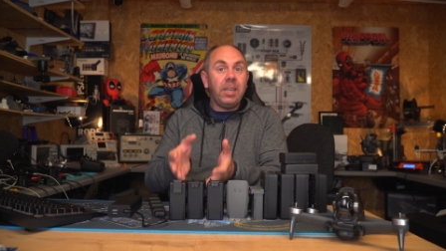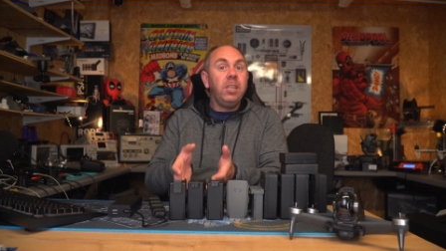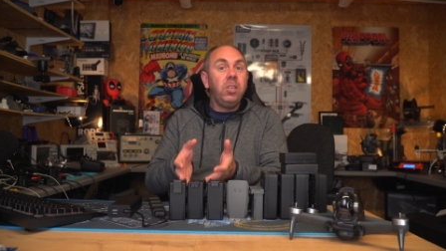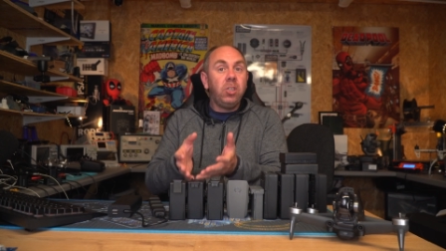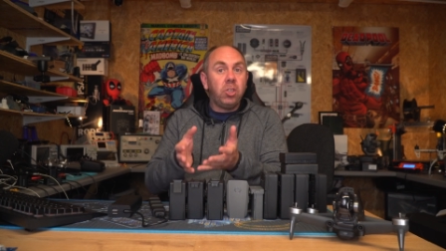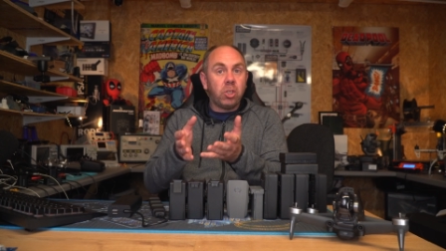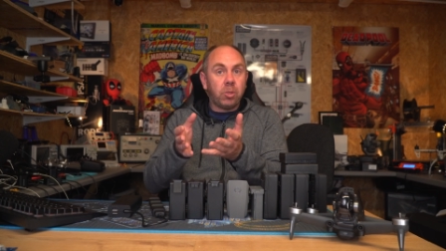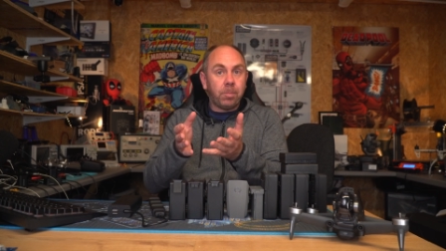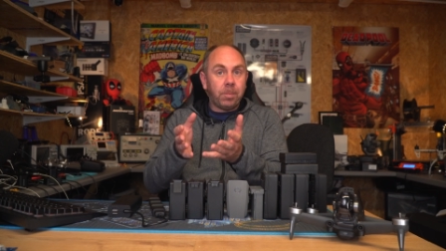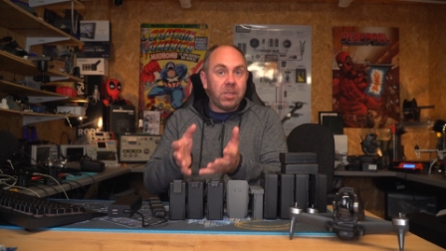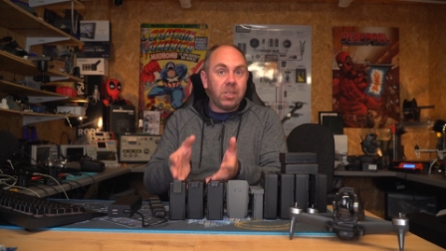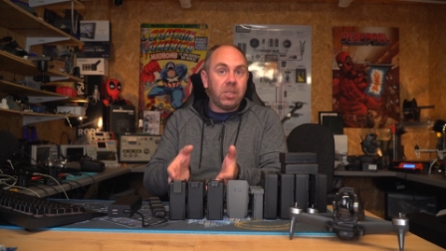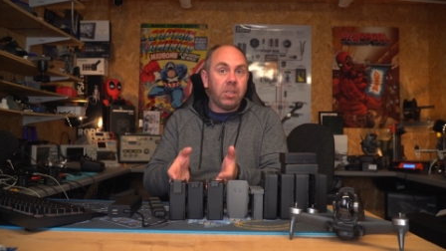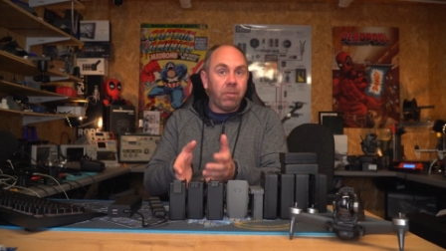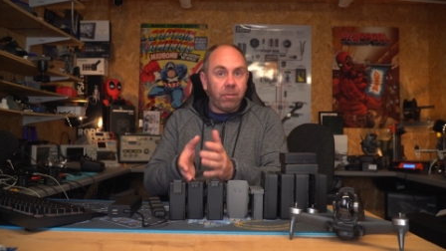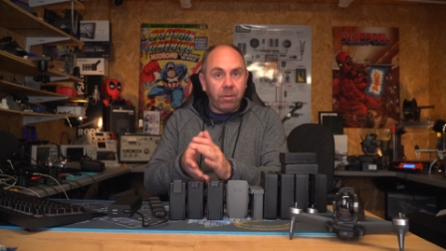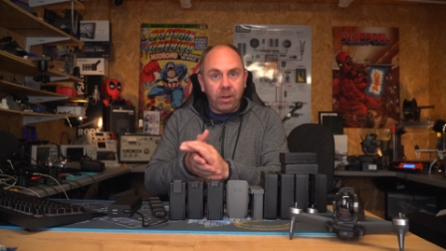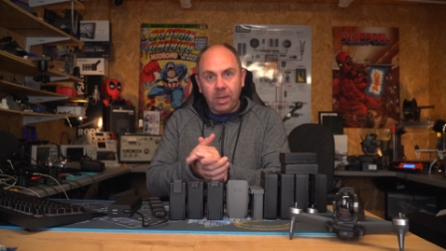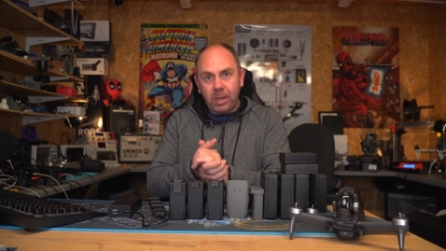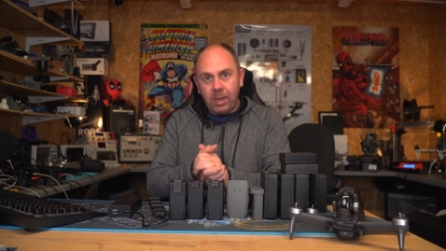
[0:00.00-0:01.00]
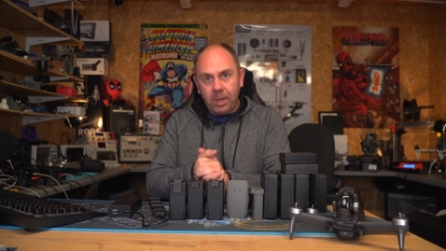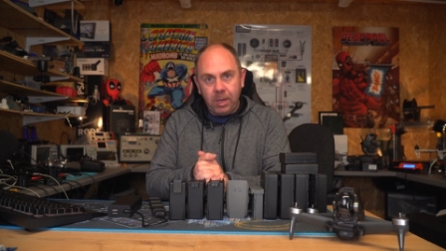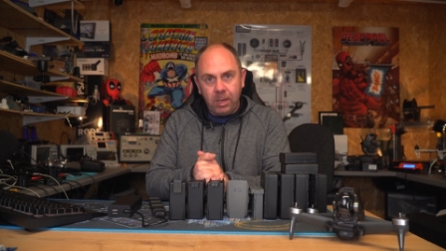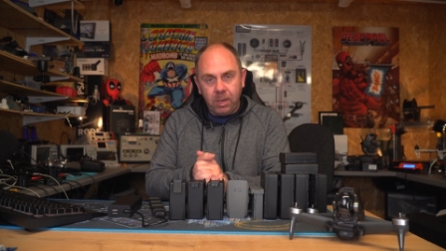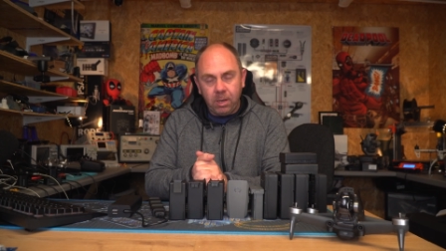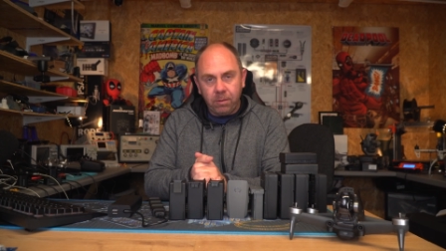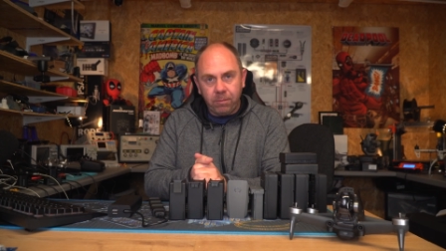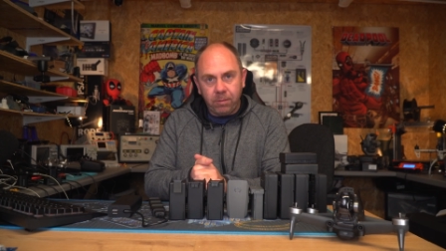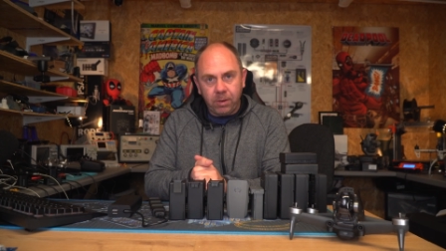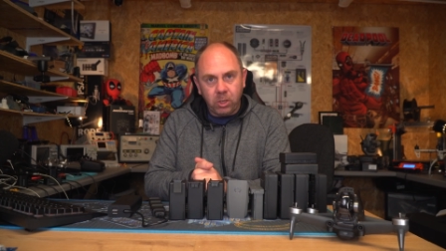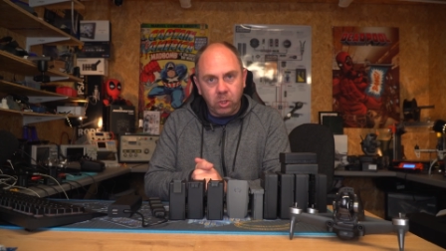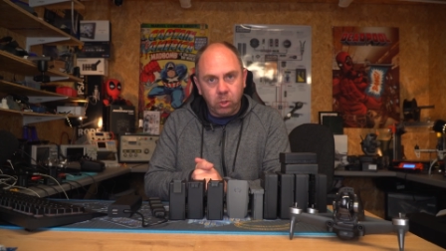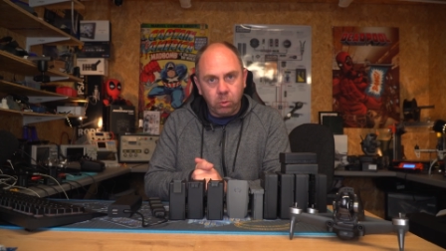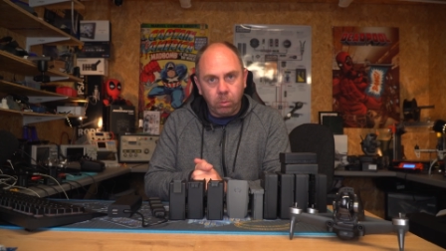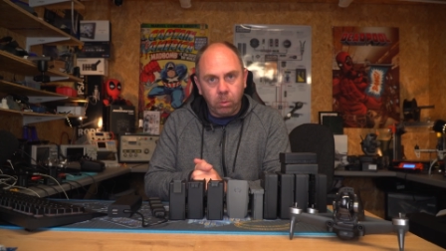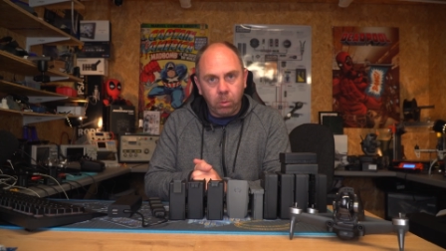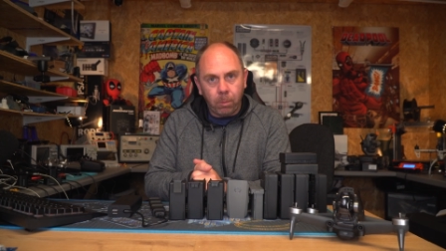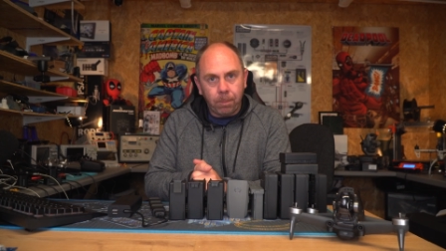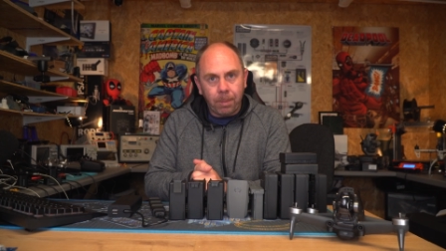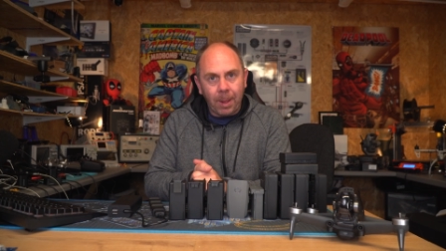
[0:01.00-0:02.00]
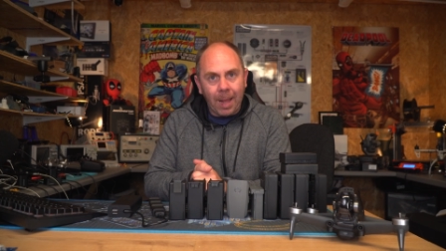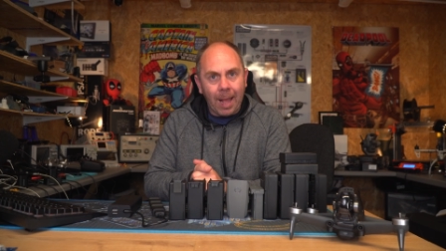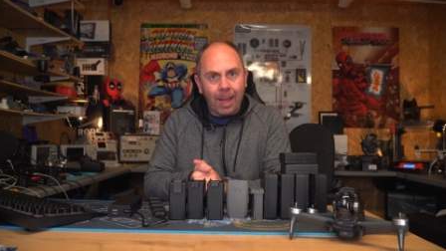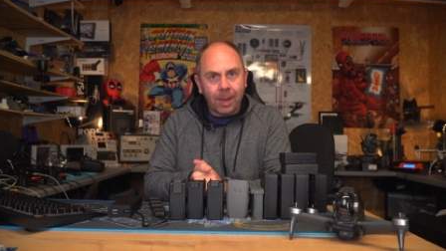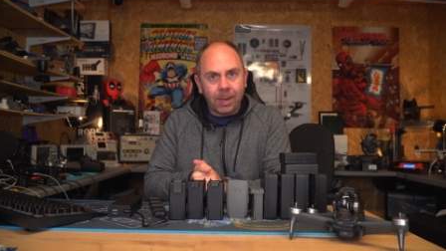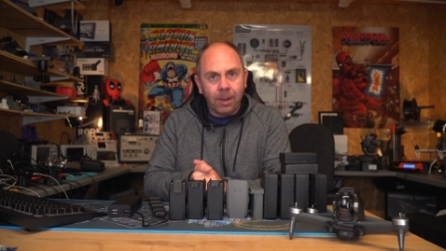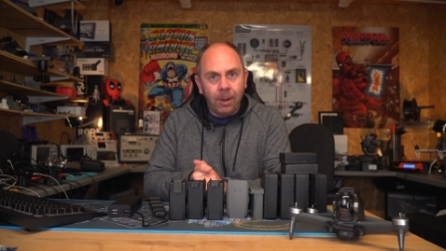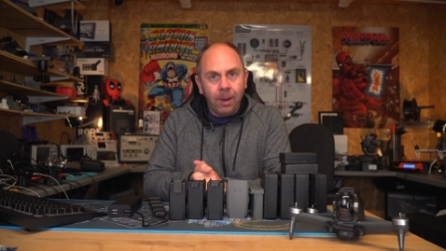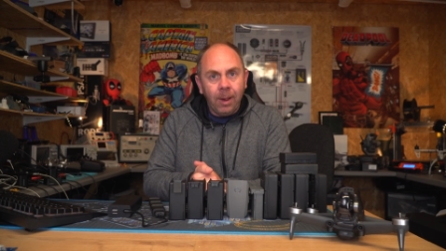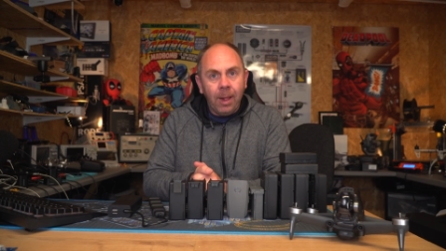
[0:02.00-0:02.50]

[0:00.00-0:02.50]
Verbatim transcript: each specific individual pack.